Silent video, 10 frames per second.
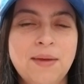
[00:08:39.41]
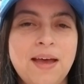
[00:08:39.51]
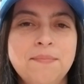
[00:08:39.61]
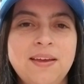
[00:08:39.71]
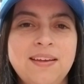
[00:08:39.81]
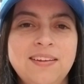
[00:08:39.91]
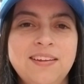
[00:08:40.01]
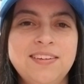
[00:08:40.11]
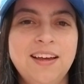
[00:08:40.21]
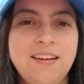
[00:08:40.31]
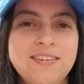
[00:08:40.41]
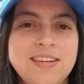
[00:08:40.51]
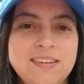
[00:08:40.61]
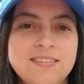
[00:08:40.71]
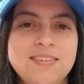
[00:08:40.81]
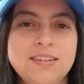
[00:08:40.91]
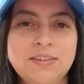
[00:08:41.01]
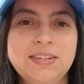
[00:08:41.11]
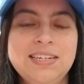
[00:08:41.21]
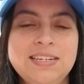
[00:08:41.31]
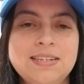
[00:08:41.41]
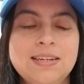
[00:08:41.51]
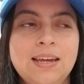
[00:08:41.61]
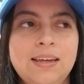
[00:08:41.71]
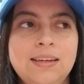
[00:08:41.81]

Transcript: Batman the Telltale series.